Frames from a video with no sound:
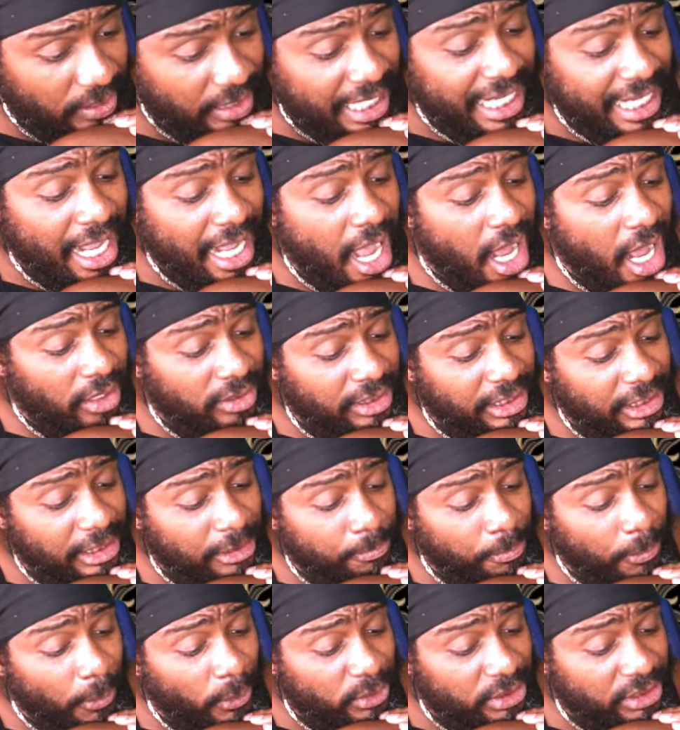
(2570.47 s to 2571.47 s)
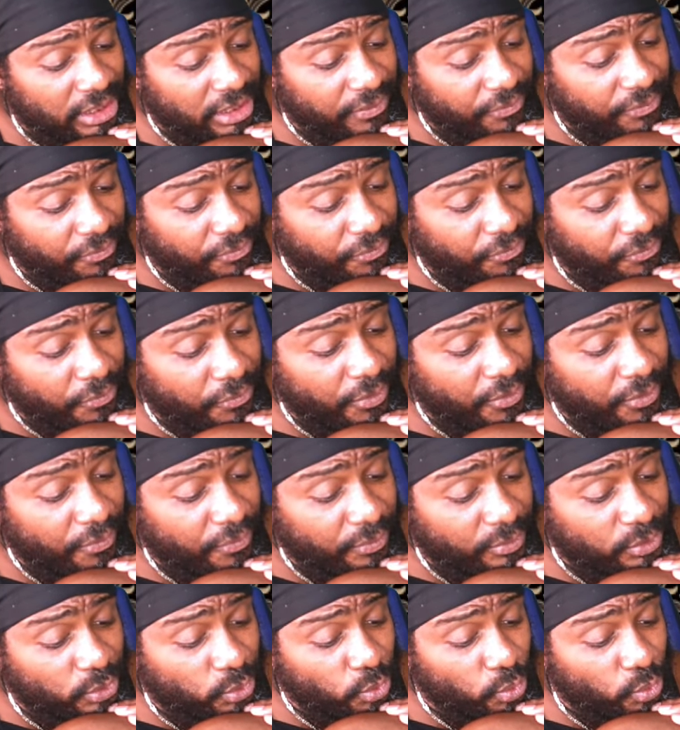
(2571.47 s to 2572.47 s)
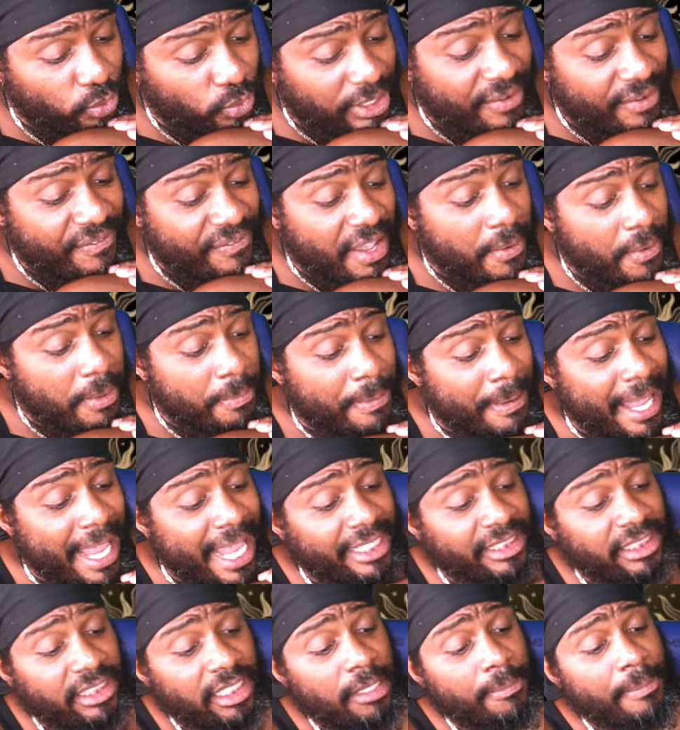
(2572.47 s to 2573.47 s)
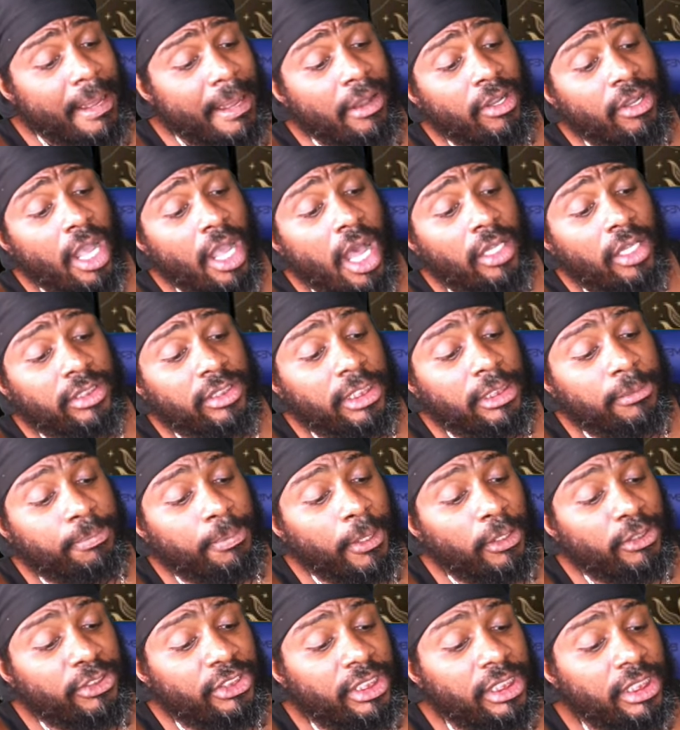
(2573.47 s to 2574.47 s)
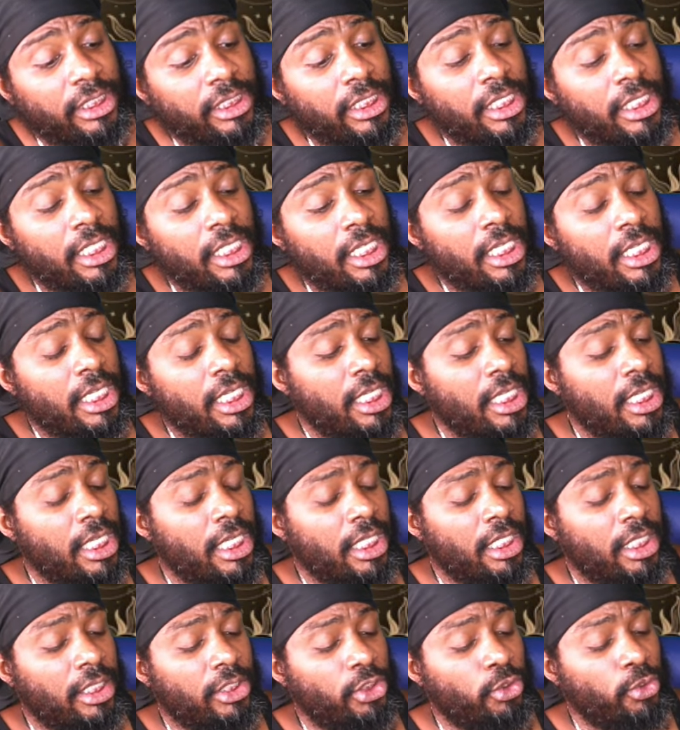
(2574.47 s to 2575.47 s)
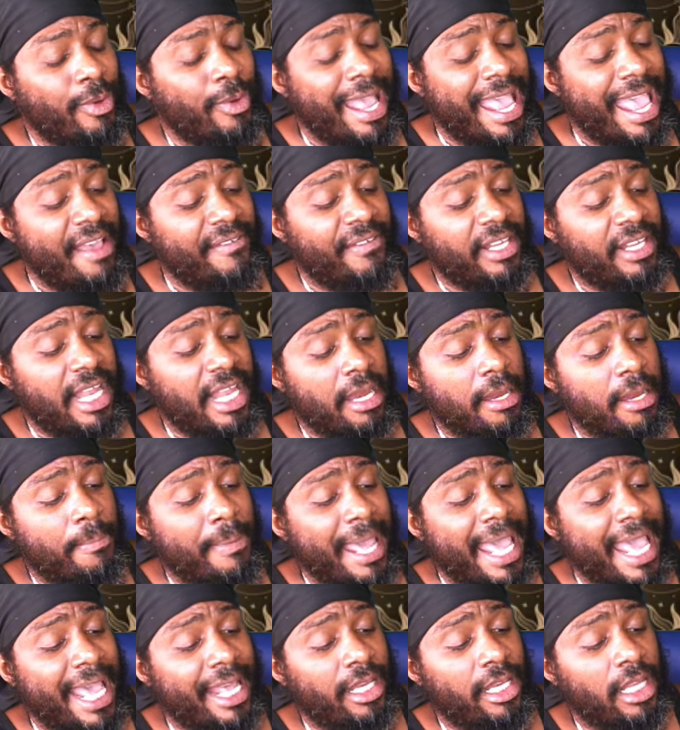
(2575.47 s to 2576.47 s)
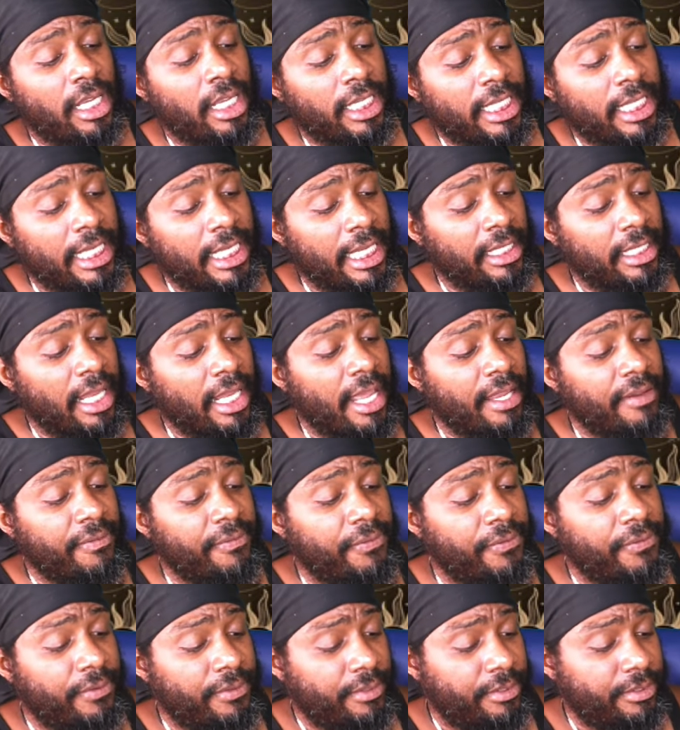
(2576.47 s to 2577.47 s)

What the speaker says: They causing this person they're very passionate about causing this person to have a lot of bad luck in their life.